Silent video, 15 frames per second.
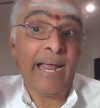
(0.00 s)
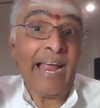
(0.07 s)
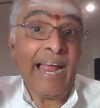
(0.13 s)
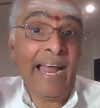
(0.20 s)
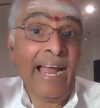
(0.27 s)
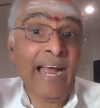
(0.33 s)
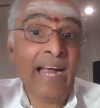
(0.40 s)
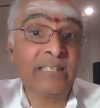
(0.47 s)

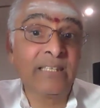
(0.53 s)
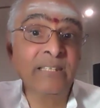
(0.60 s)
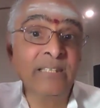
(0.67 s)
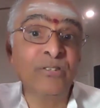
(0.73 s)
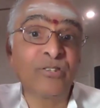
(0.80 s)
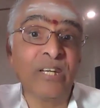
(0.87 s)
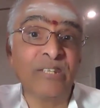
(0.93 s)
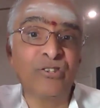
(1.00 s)
act
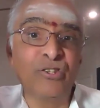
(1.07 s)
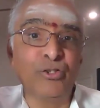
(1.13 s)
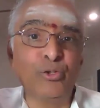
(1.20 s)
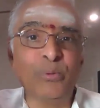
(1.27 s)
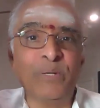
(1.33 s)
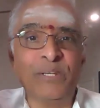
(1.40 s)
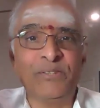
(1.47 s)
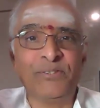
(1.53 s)
in such
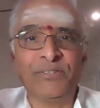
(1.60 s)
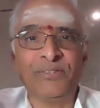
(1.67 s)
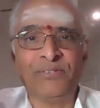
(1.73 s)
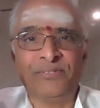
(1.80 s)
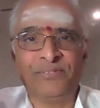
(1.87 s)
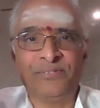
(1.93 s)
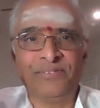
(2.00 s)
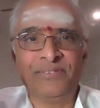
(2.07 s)

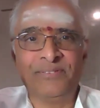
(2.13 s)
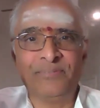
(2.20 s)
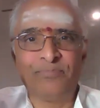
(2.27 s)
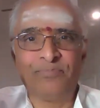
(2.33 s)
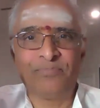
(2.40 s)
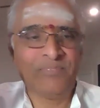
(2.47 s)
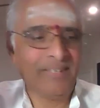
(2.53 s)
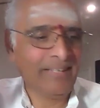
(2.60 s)
situations.
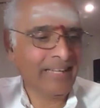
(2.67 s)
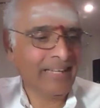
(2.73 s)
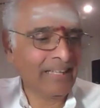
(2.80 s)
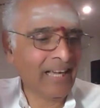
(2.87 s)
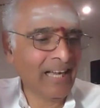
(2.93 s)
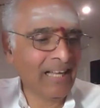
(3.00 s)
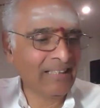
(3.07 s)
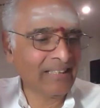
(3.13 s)

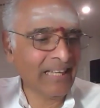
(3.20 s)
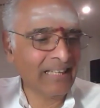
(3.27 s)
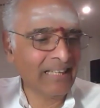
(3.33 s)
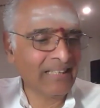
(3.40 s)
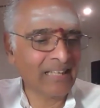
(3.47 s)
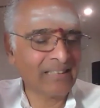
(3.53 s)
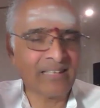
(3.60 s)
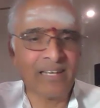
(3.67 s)

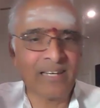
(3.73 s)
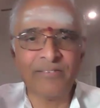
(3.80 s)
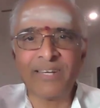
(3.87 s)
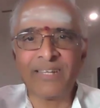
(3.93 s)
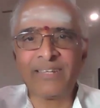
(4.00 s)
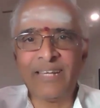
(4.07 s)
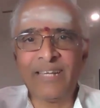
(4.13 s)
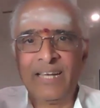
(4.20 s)
Yadhate tatra
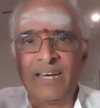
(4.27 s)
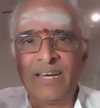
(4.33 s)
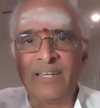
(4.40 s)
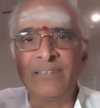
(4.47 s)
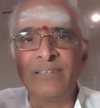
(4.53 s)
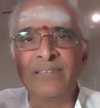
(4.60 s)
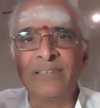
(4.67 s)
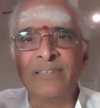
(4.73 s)

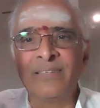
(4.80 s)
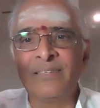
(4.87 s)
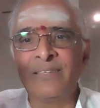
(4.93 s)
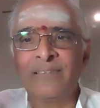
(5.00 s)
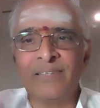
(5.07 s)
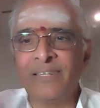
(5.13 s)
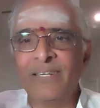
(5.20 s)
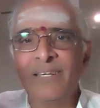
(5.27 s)

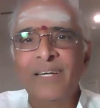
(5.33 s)
varteran.